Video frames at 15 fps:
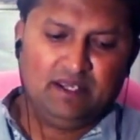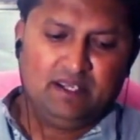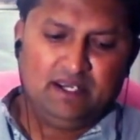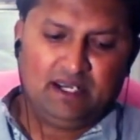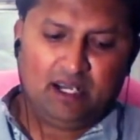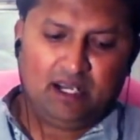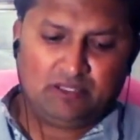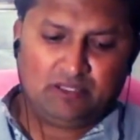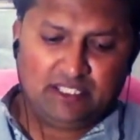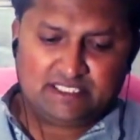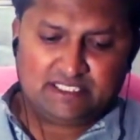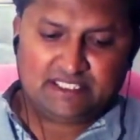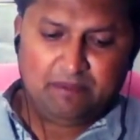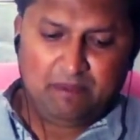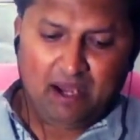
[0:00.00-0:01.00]
Now, these
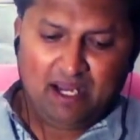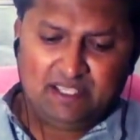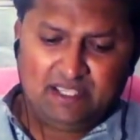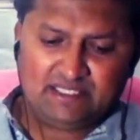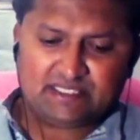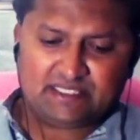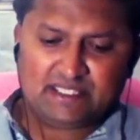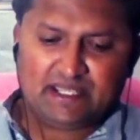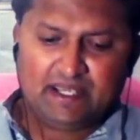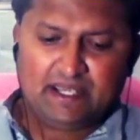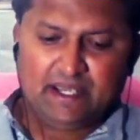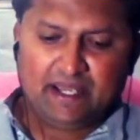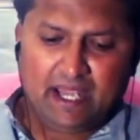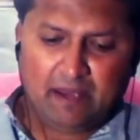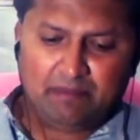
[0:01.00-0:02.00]
demands
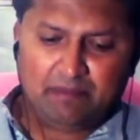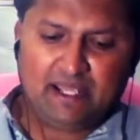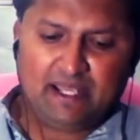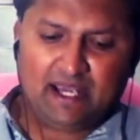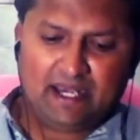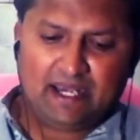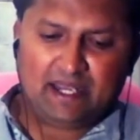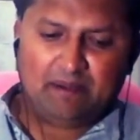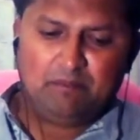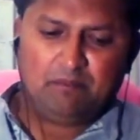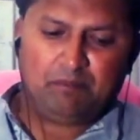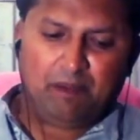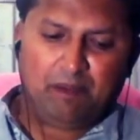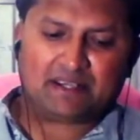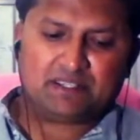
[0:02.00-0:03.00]
have their
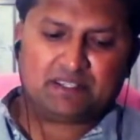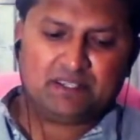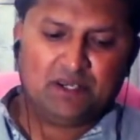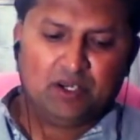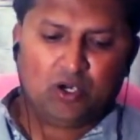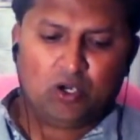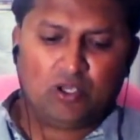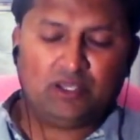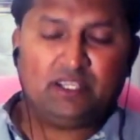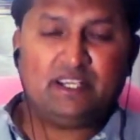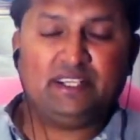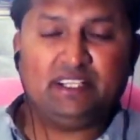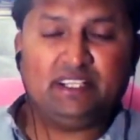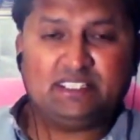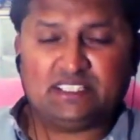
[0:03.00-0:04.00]
impact on the
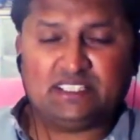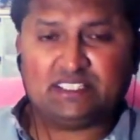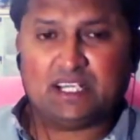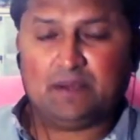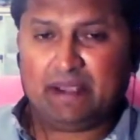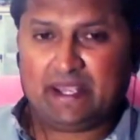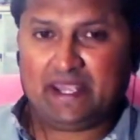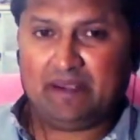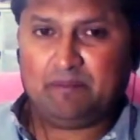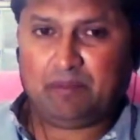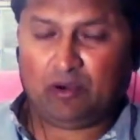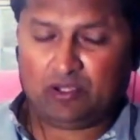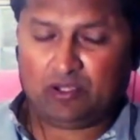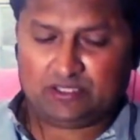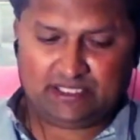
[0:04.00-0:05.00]
decision making
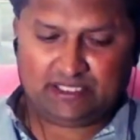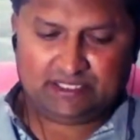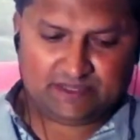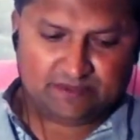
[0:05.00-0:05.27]
process,